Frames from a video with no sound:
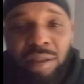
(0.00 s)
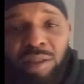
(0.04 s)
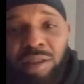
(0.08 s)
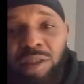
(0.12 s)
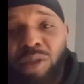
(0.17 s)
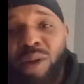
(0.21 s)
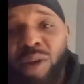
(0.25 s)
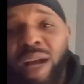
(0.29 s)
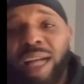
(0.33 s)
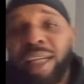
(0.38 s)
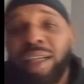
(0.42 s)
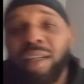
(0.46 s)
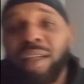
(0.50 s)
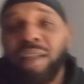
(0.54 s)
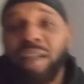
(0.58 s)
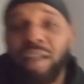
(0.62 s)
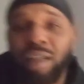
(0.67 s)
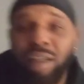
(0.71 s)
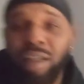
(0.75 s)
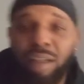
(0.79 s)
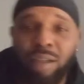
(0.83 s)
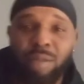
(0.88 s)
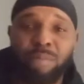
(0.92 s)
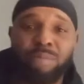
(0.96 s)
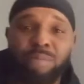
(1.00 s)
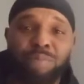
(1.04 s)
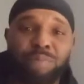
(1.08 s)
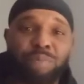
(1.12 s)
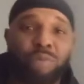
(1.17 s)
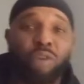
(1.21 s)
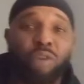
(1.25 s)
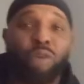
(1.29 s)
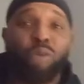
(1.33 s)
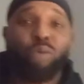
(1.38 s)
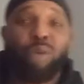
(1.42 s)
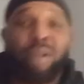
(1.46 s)
So I could uh,
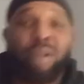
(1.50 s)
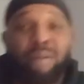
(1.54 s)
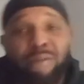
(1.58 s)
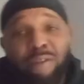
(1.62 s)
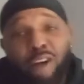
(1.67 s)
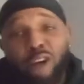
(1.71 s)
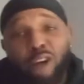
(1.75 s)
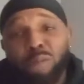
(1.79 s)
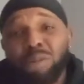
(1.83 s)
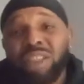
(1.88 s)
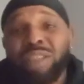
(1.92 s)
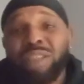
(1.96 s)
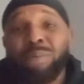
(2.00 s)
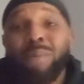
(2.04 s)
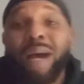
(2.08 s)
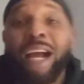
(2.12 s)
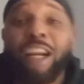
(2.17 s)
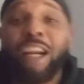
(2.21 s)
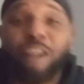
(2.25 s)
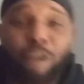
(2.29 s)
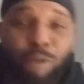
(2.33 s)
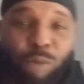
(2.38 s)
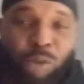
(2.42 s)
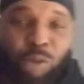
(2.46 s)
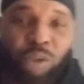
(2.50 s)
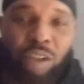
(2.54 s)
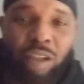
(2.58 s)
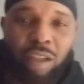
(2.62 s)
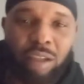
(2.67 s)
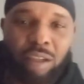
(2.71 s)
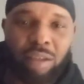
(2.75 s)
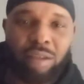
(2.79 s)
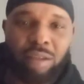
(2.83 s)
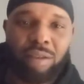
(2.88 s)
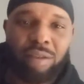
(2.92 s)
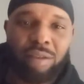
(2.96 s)
refurbish my career.